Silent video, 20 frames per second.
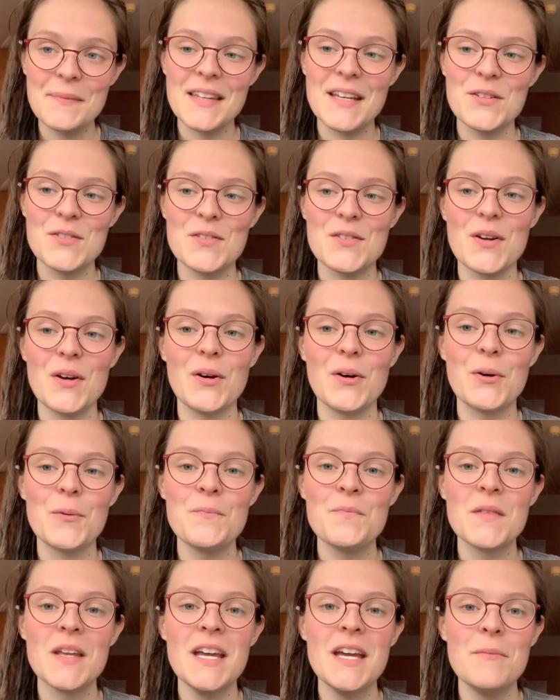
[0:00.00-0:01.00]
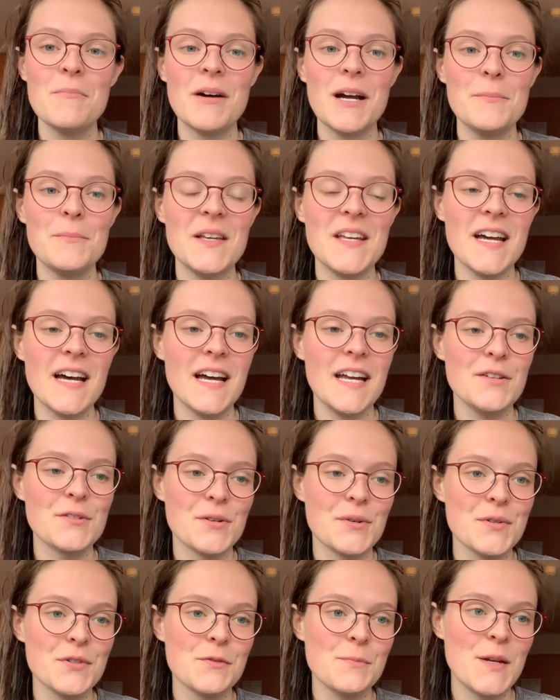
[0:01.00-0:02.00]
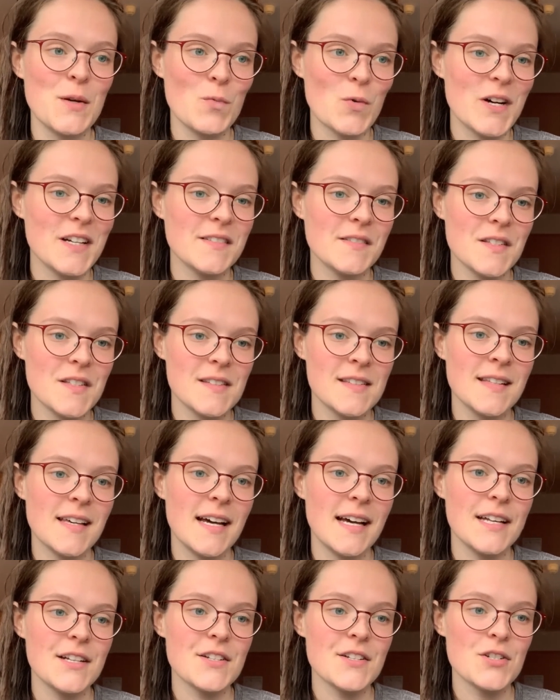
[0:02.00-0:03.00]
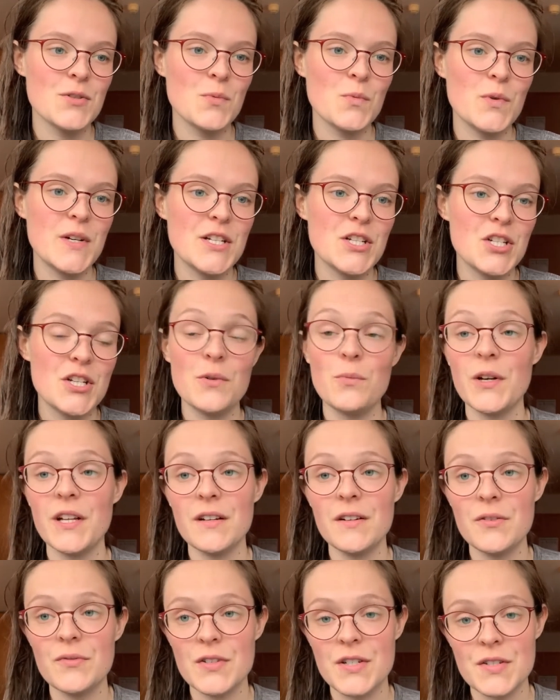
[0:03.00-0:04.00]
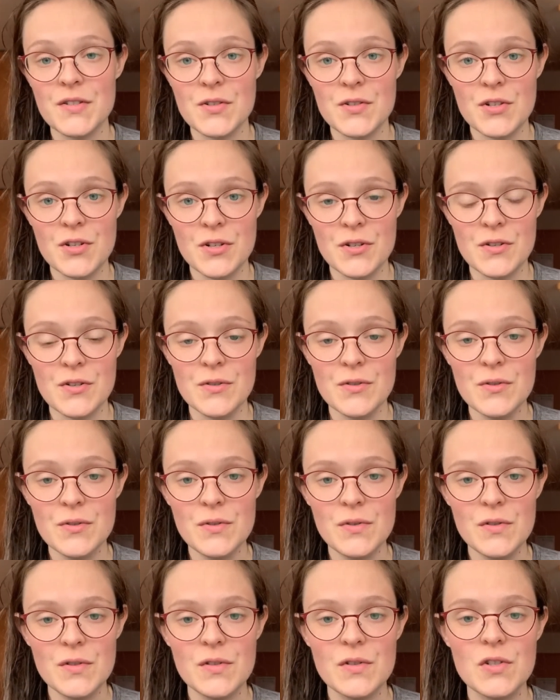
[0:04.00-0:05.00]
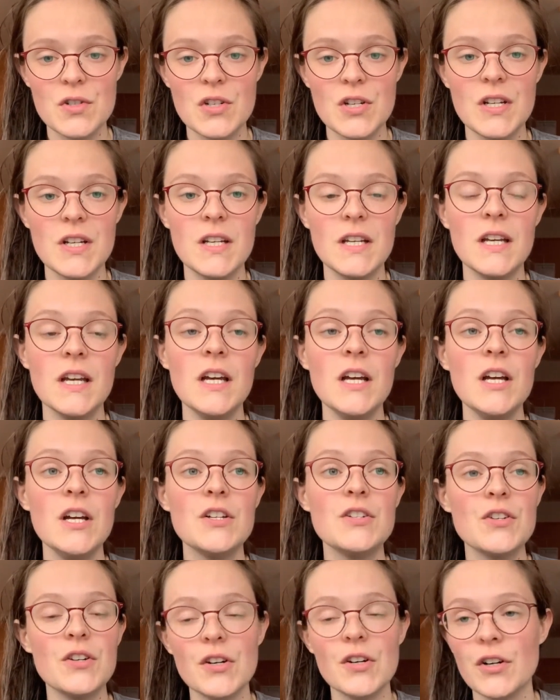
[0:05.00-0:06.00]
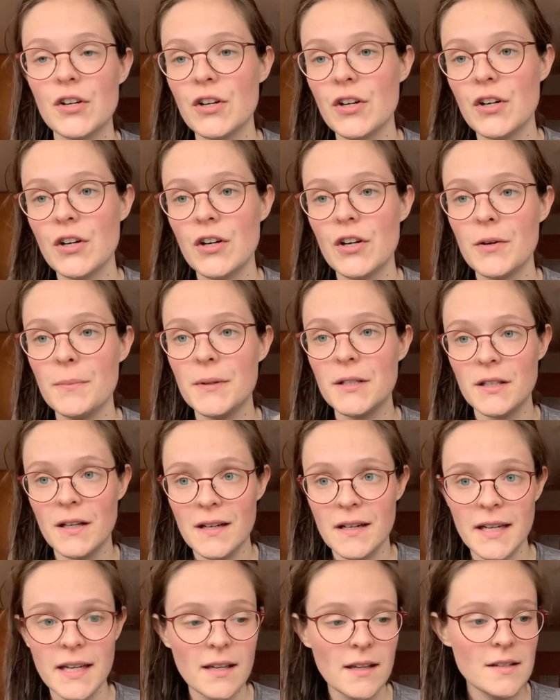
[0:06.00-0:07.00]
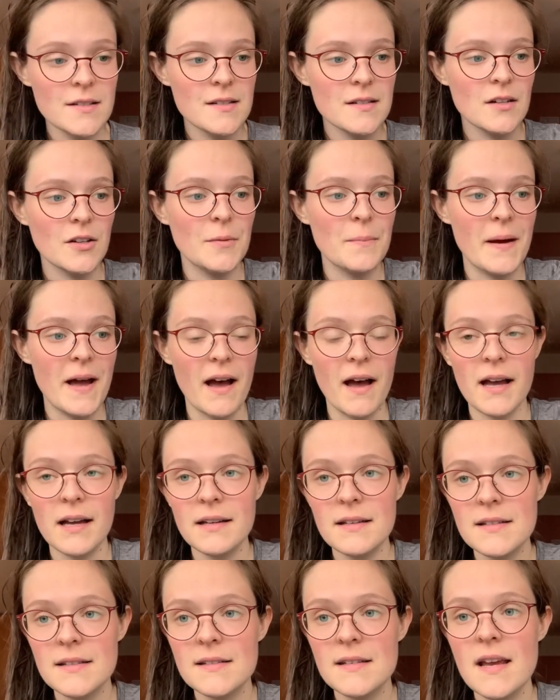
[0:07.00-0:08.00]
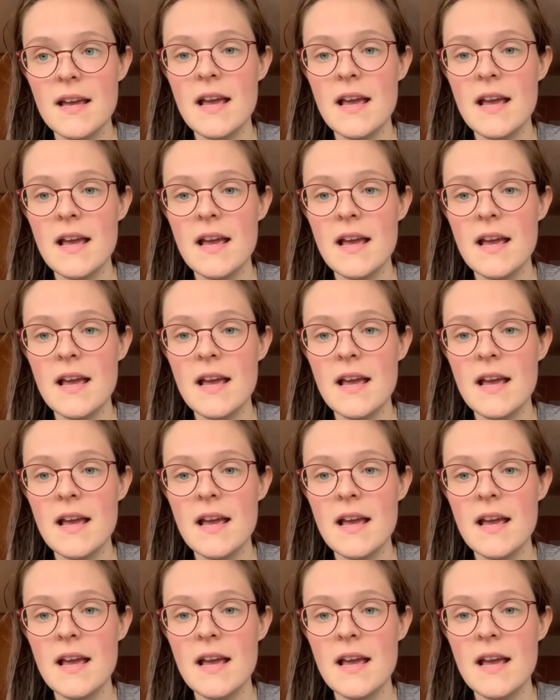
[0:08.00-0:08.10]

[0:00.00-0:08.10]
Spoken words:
So my PI told me once that when she went on a research cruise, she took her belongings, her bags,